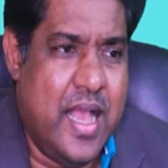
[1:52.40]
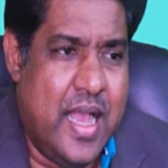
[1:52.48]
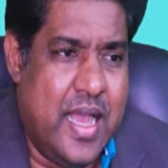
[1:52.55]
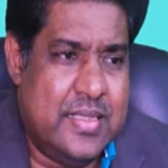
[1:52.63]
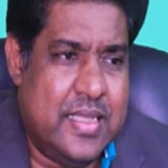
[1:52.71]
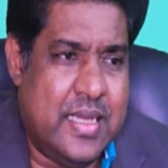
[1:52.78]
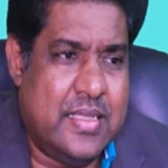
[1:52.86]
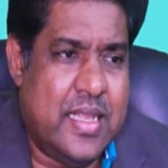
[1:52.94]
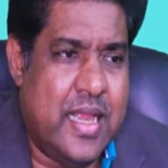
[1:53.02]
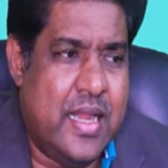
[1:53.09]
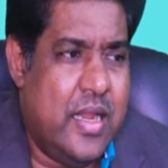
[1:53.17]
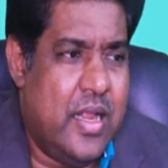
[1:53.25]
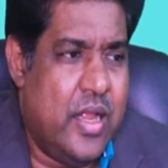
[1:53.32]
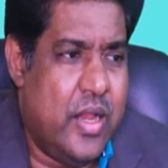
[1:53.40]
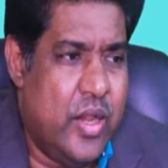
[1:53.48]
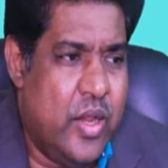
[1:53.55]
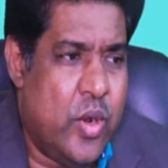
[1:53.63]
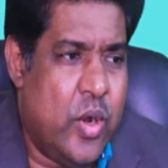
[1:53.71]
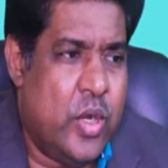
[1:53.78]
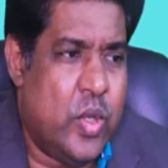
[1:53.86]
other than
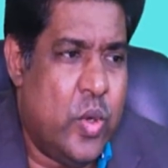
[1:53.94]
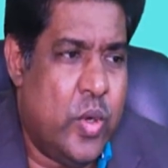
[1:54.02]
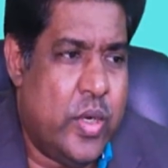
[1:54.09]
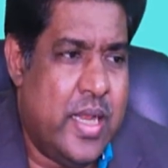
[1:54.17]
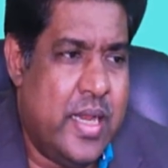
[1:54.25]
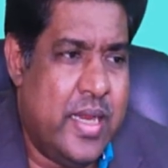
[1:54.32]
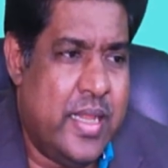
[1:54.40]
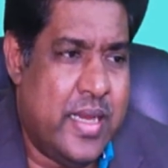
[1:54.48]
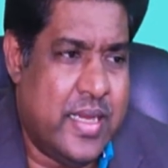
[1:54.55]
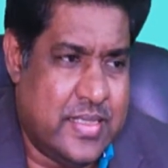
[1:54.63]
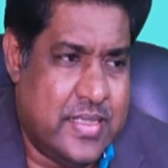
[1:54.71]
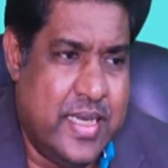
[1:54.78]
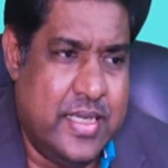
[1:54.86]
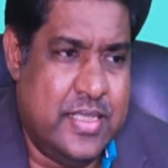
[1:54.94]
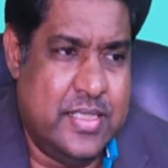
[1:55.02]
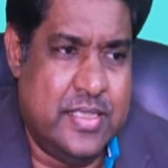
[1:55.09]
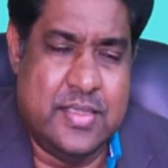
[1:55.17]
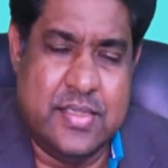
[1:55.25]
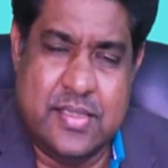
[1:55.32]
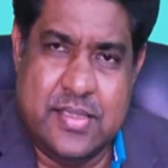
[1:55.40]
not ordinarily resident.
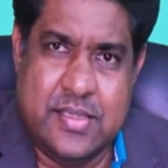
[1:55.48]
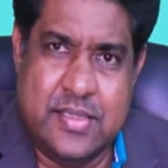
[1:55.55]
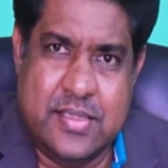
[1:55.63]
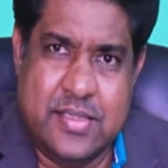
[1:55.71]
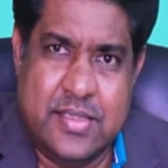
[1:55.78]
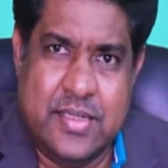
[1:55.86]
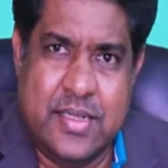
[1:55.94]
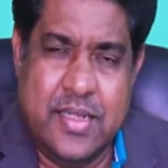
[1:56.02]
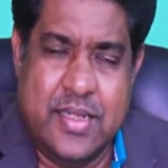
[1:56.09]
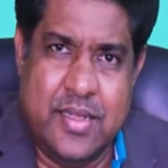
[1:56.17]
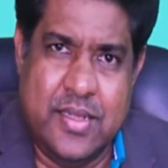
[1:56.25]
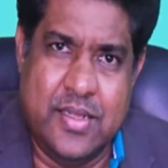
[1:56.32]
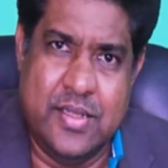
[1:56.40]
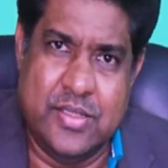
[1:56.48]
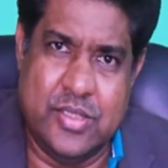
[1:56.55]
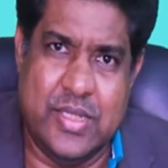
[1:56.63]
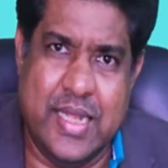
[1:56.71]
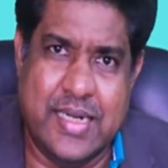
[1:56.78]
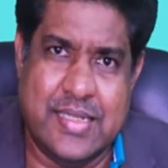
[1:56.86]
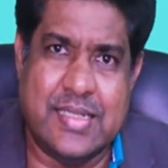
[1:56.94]
So
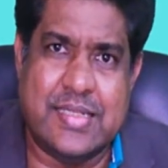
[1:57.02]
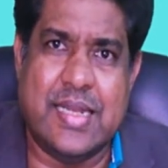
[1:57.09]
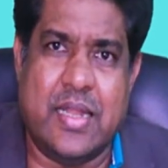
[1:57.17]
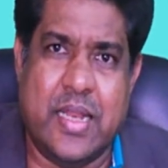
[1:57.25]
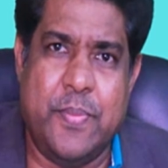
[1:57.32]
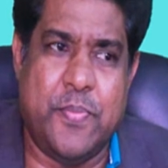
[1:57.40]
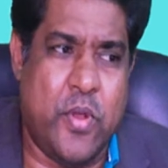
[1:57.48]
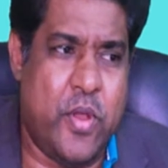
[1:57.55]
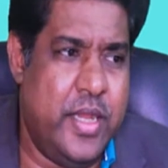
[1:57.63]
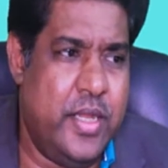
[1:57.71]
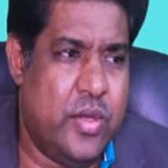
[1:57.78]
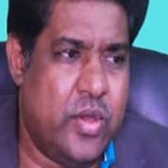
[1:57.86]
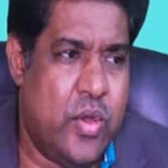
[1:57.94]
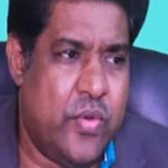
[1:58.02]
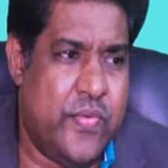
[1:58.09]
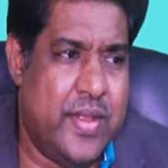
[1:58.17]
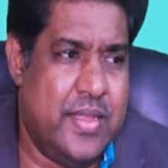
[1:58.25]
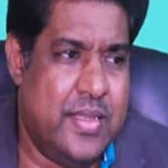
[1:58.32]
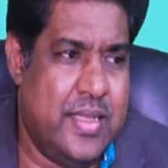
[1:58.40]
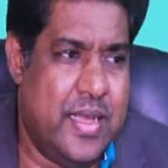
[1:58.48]
that's the starting point of
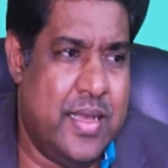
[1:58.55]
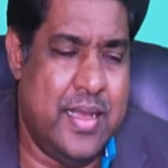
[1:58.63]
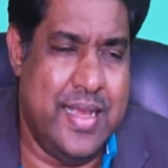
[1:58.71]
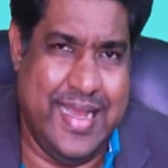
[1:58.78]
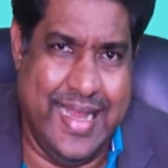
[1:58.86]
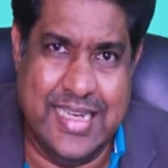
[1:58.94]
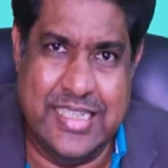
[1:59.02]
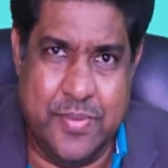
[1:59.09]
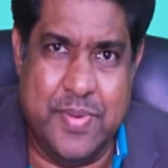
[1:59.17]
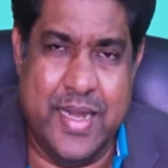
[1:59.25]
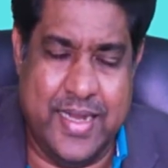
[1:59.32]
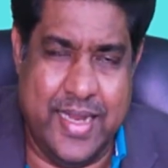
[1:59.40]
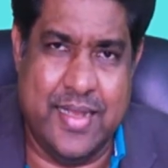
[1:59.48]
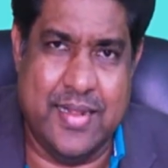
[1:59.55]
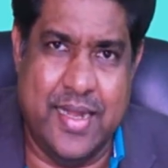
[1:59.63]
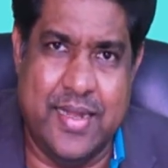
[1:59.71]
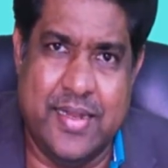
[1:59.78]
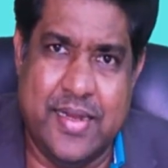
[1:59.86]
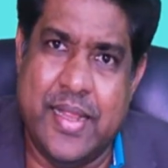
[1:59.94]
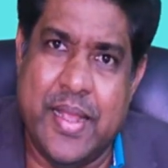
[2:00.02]
the eligibility
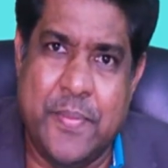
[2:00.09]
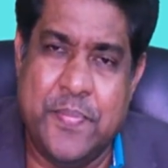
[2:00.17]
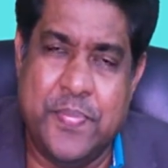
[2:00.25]
criteria.